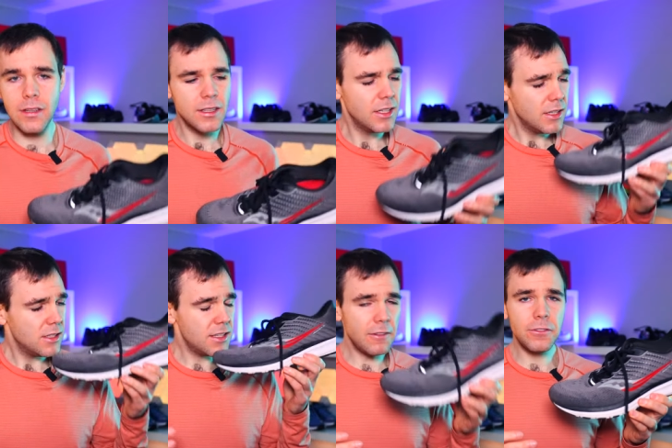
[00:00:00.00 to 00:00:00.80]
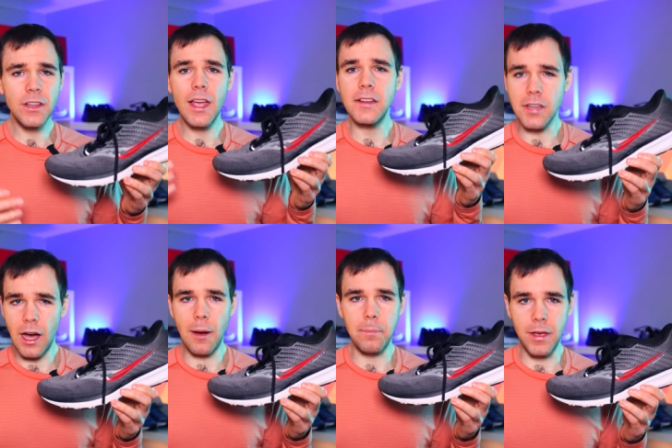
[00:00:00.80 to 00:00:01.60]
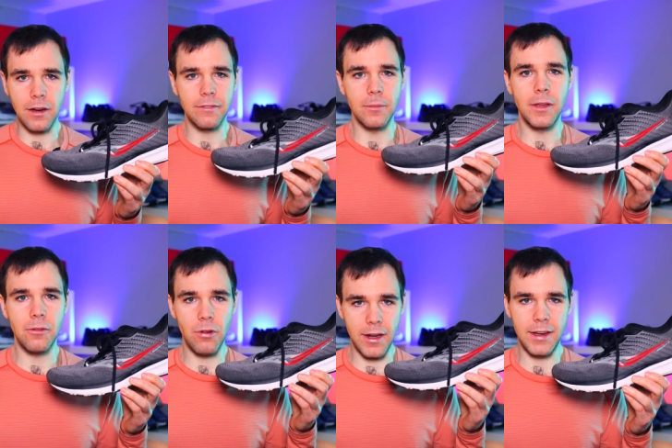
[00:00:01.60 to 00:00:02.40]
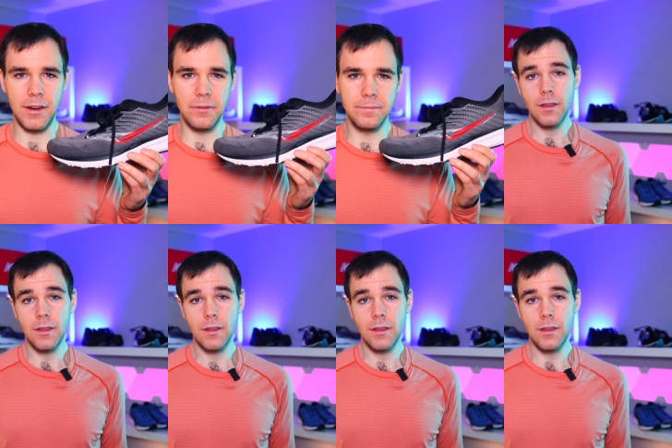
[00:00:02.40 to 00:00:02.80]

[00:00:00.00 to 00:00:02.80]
in. Definitely a top pick for me right here.